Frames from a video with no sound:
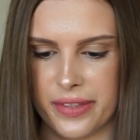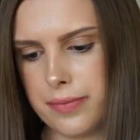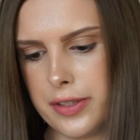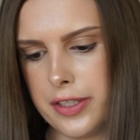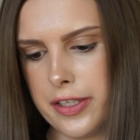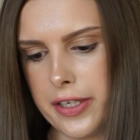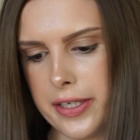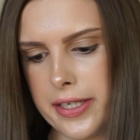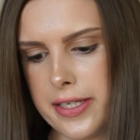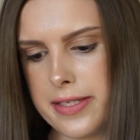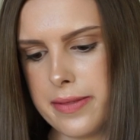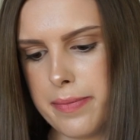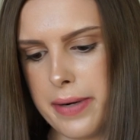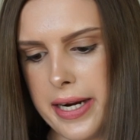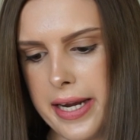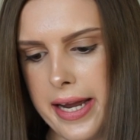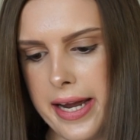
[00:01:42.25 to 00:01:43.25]
Here it is,
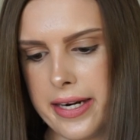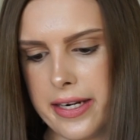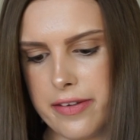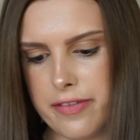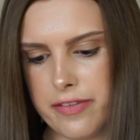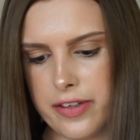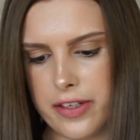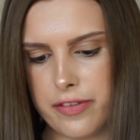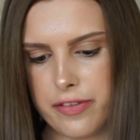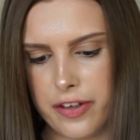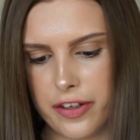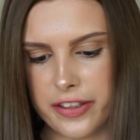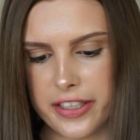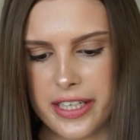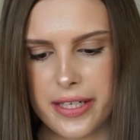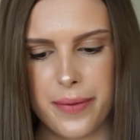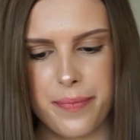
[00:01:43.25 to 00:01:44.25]
my edit vid
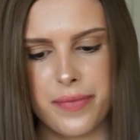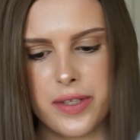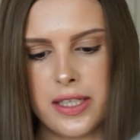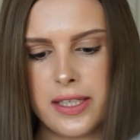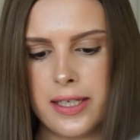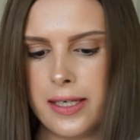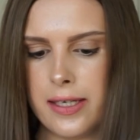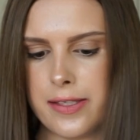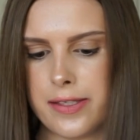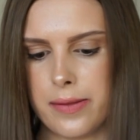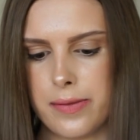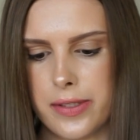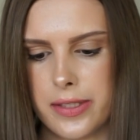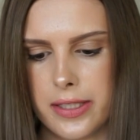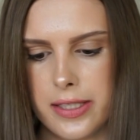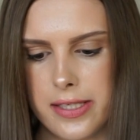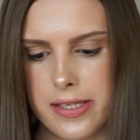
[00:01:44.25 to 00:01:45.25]
folder. So I'm
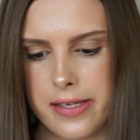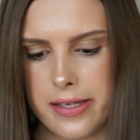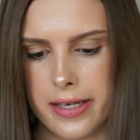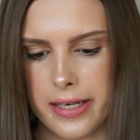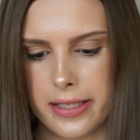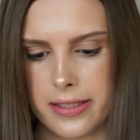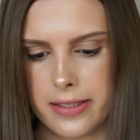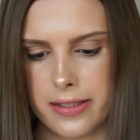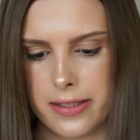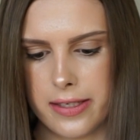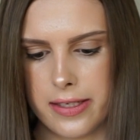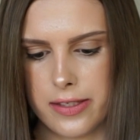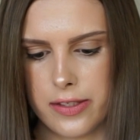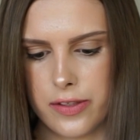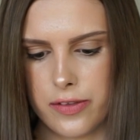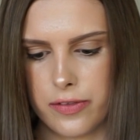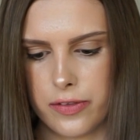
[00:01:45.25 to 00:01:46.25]
just going to select
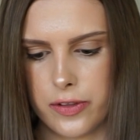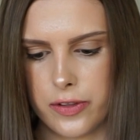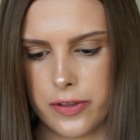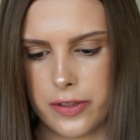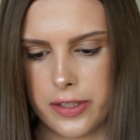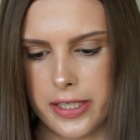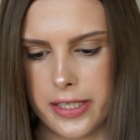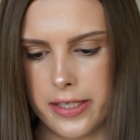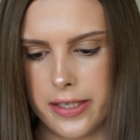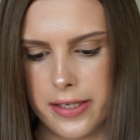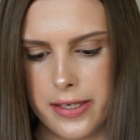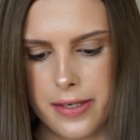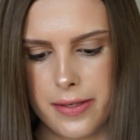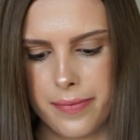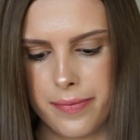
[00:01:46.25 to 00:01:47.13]
these for here